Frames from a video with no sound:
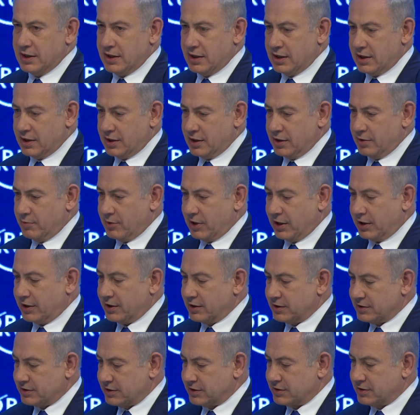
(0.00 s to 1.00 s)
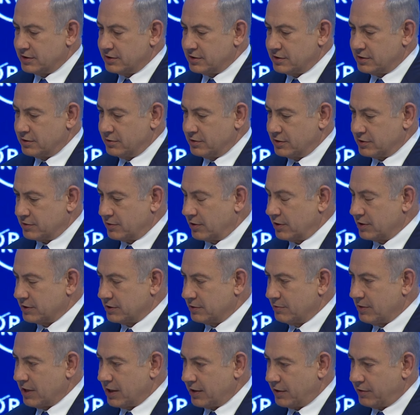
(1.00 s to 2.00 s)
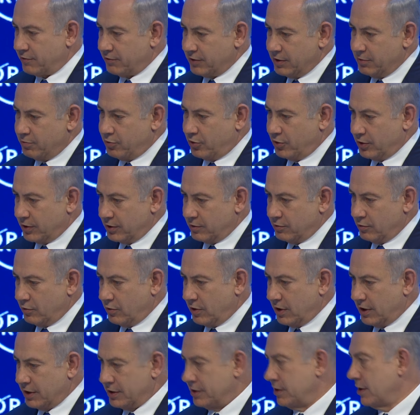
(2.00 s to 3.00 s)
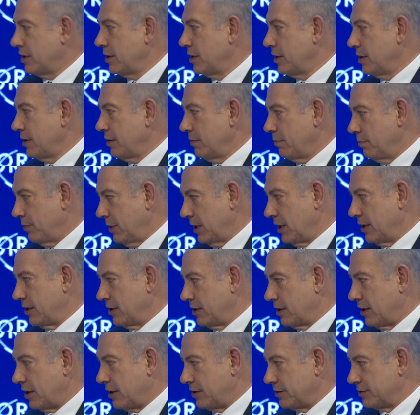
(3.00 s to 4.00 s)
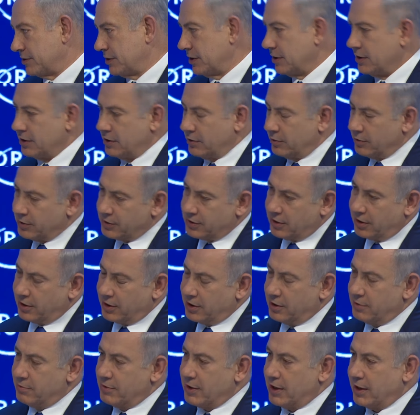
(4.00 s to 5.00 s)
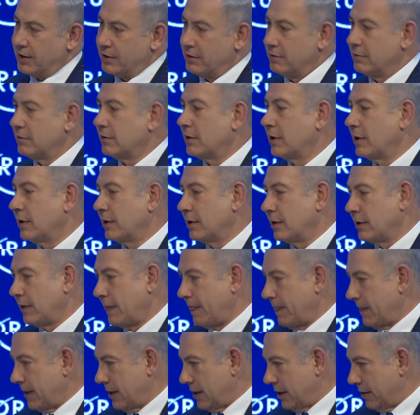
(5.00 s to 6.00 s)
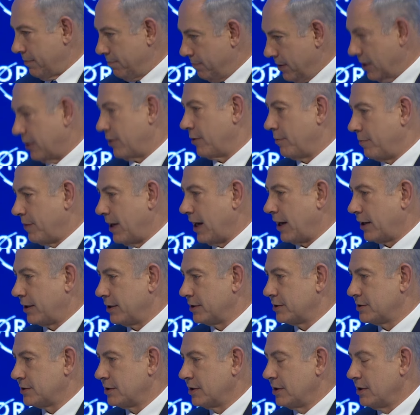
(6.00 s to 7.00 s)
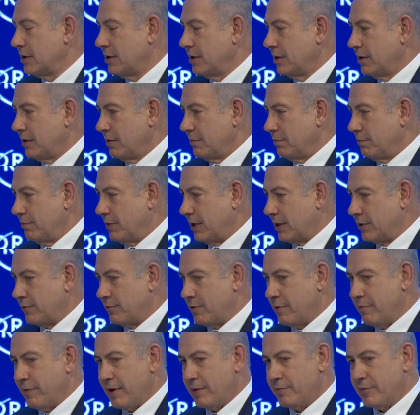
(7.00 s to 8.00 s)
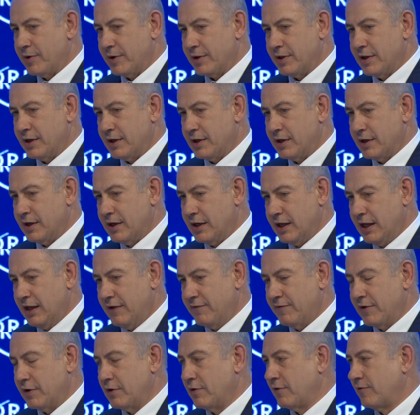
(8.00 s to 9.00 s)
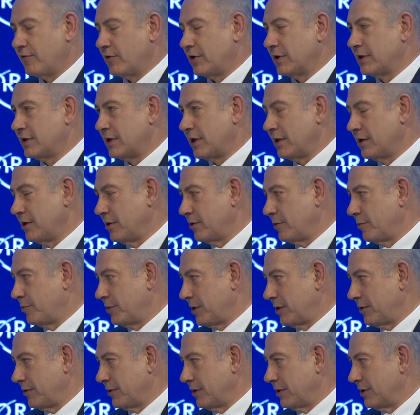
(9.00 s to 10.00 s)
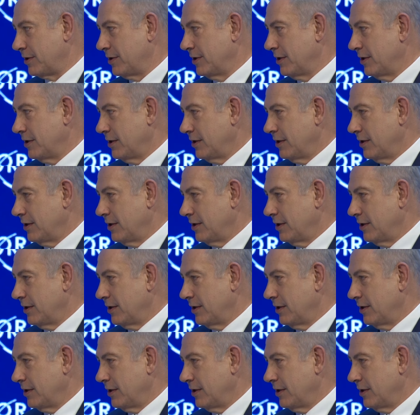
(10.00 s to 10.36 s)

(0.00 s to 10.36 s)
uh, the American assistance to Israel is about $3.1 billion a year. We're talking about a bigger package. But remember that even over a 10 year period,